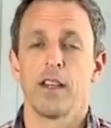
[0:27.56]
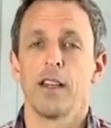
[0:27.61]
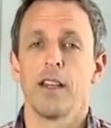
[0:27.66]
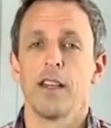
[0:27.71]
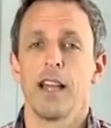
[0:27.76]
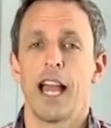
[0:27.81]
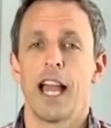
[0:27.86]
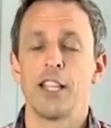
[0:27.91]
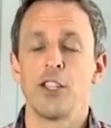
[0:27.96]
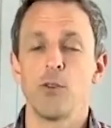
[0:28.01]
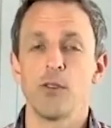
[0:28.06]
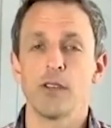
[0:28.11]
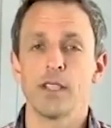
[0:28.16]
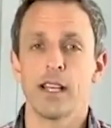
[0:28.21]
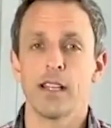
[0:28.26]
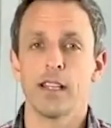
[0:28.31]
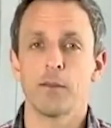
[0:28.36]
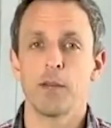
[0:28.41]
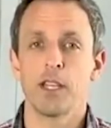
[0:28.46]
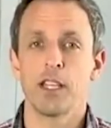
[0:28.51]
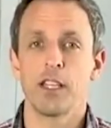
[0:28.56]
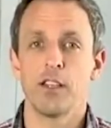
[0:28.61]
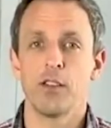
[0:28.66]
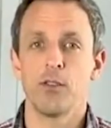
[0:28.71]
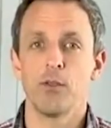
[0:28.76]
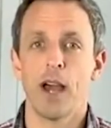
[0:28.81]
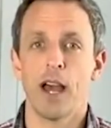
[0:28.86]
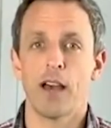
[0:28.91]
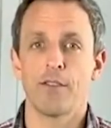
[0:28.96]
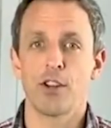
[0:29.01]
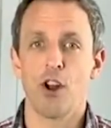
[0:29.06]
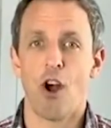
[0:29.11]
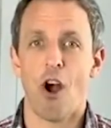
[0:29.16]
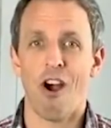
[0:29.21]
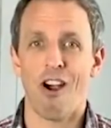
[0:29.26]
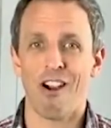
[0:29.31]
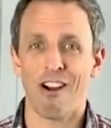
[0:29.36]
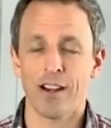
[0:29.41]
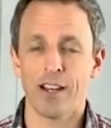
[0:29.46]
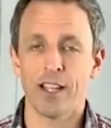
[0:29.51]
And you were telling me that you have an
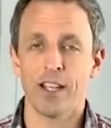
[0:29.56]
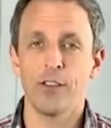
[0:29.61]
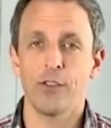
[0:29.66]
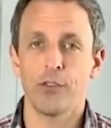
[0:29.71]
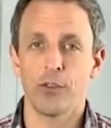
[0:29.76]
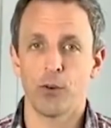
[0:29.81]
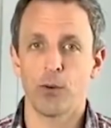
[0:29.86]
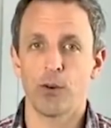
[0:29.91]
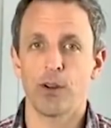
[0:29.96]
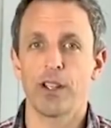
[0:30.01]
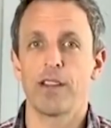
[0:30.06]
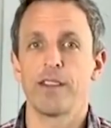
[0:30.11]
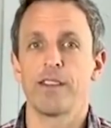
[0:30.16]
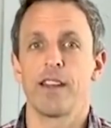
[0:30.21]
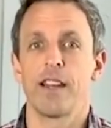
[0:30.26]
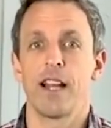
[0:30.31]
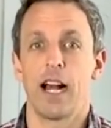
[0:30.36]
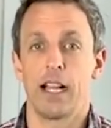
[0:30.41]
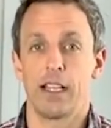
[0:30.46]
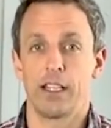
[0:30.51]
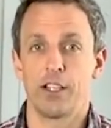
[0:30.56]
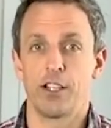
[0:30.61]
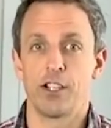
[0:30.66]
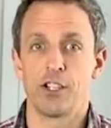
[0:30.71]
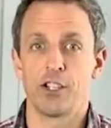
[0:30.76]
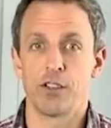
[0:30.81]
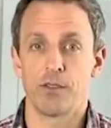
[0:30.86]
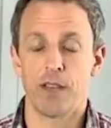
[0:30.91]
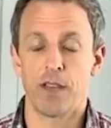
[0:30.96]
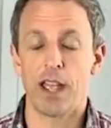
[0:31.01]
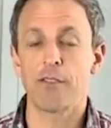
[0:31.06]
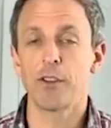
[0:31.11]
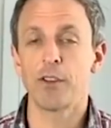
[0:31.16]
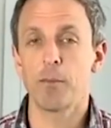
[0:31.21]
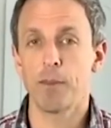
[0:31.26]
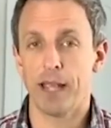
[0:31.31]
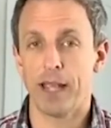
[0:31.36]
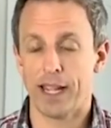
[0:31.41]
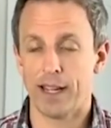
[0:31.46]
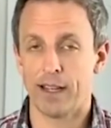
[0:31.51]
art historian's knowledge of every
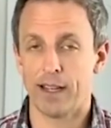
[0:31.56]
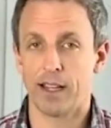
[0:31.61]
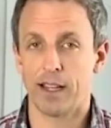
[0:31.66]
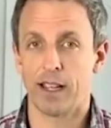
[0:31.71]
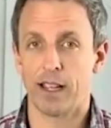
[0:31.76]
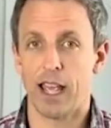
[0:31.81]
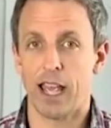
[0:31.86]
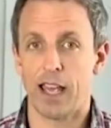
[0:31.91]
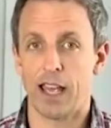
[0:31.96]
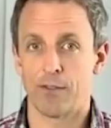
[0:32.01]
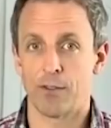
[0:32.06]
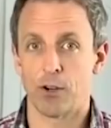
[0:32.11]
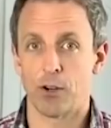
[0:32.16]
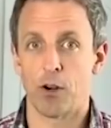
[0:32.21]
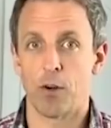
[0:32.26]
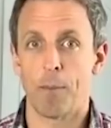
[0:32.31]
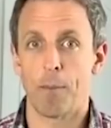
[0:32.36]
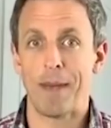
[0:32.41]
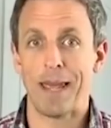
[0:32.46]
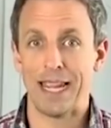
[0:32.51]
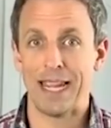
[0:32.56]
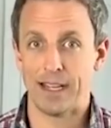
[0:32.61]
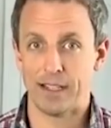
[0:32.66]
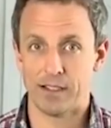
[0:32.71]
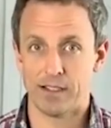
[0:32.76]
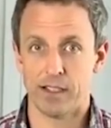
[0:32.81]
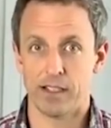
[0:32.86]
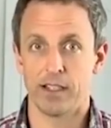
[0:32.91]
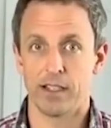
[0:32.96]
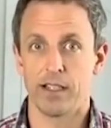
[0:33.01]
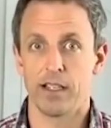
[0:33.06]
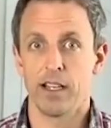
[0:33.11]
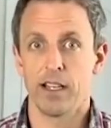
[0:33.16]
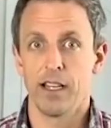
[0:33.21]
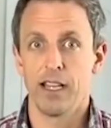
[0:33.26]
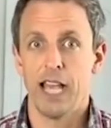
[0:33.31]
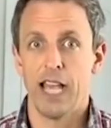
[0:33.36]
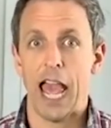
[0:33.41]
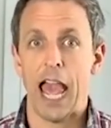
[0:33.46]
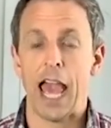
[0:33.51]
painting ever painted.
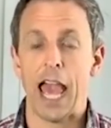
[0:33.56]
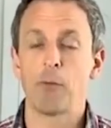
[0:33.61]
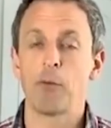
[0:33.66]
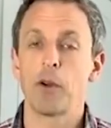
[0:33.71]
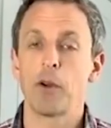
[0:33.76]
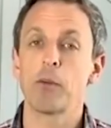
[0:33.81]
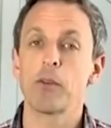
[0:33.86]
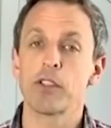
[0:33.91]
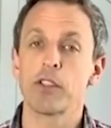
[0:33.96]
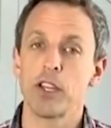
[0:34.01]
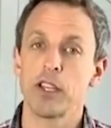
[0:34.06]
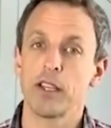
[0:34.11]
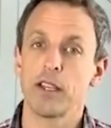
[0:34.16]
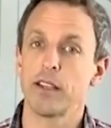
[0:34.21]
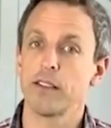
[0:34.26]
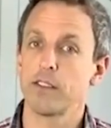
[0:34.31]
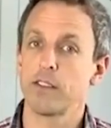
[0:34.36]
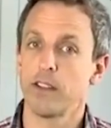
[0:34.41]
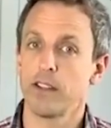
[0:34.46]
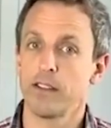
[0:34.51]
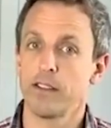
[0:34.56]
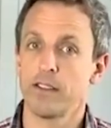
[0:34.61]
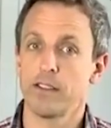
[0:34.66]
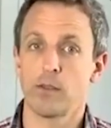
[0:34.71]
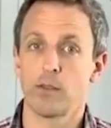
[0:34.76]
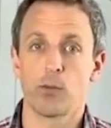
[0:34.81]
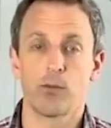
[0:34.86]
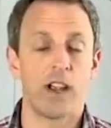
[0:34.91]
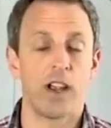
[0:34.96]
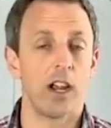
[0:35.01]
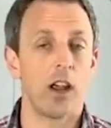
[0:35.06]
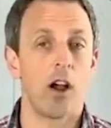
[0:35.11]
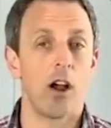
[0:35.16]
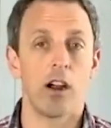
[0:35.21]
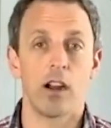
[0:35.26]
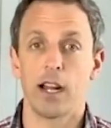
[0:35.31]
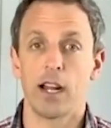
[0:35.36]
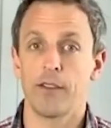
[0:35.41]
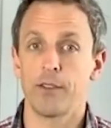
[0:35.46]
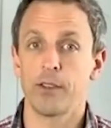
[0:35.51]
And we were thinking, since it's very hard,
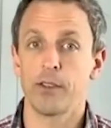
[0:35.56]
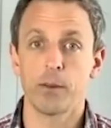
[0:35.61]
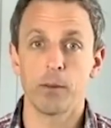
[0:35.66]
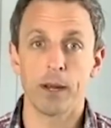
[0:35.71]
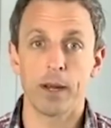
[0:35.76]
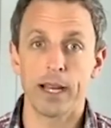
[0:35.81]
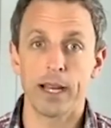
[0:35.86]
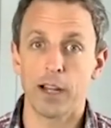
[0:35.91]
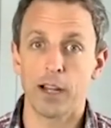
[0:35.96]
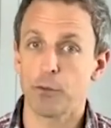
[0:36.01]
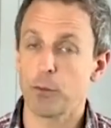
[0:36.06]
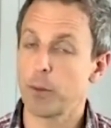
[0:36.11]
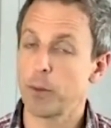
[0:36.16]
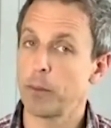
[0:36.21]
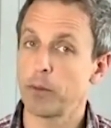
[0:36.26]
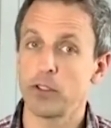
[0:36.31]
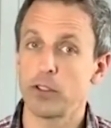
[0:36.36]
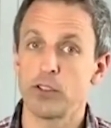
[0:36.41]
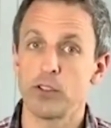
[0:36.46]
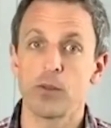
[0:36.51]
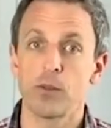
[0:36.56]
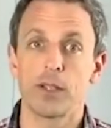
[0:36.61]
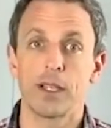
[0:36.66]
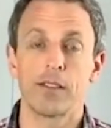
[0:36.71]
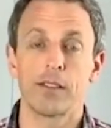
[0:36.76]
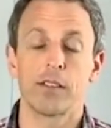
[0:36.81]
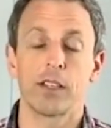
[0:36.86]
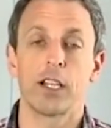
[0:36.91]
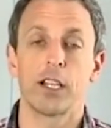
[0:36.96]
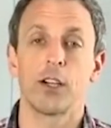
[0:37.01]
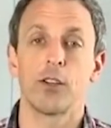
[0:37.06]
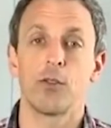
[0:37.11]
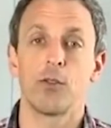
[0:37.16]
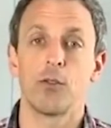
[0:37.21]
obviously, right now for people to do things like go to a